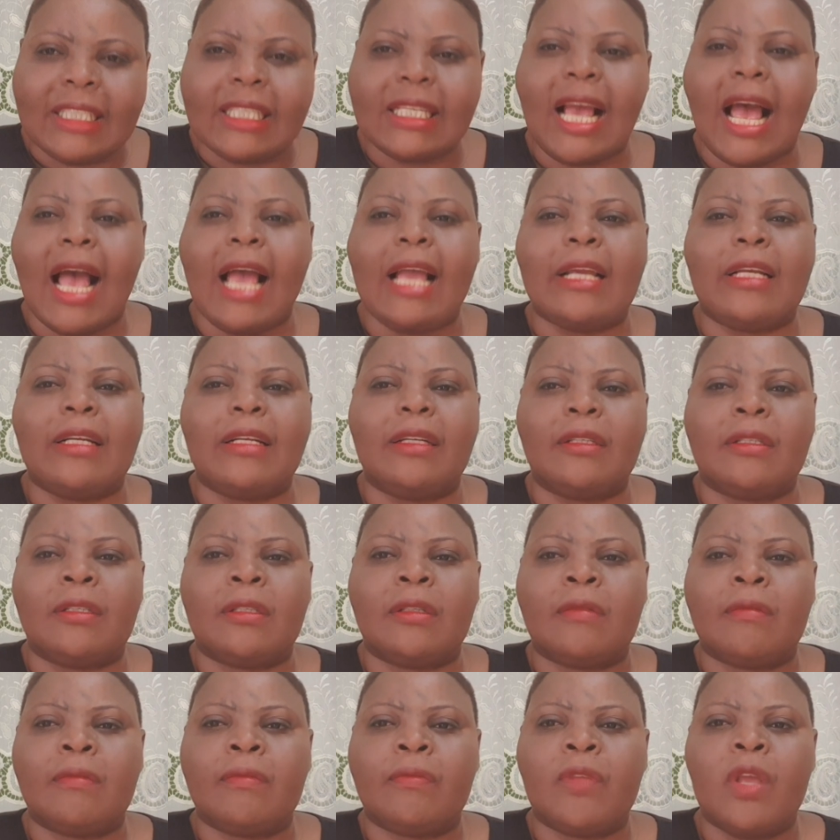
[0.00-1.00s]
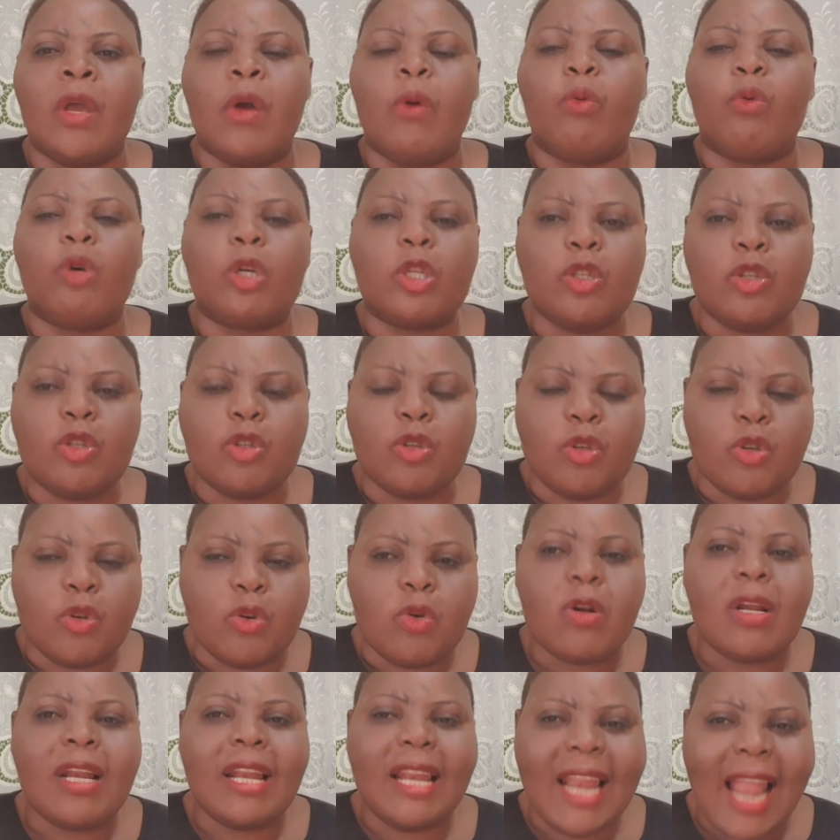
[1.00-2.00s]
child, would
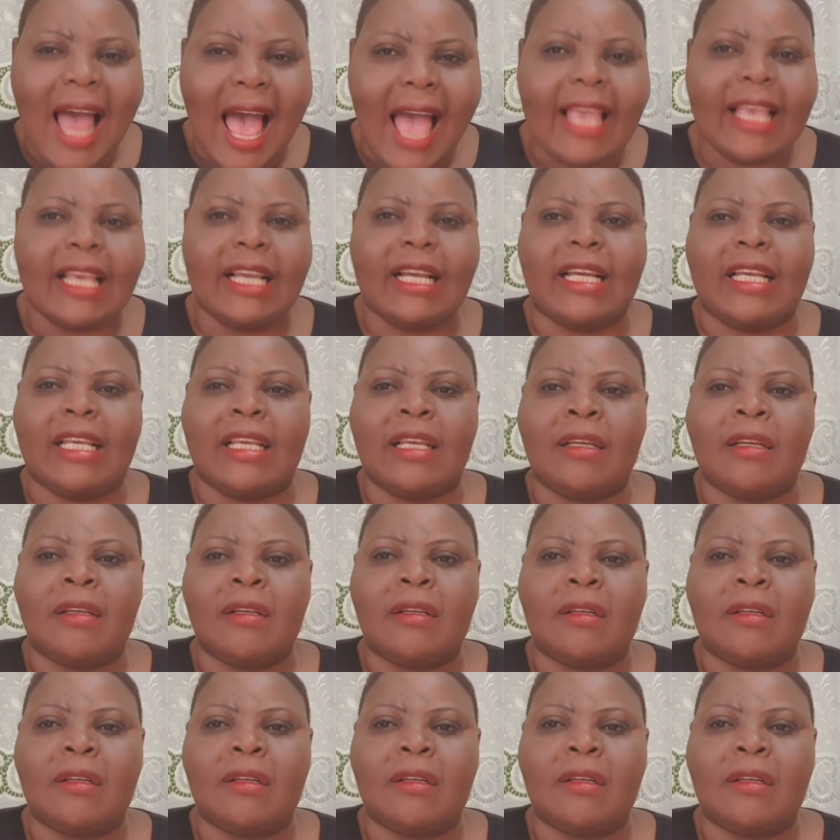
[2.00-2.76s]
you like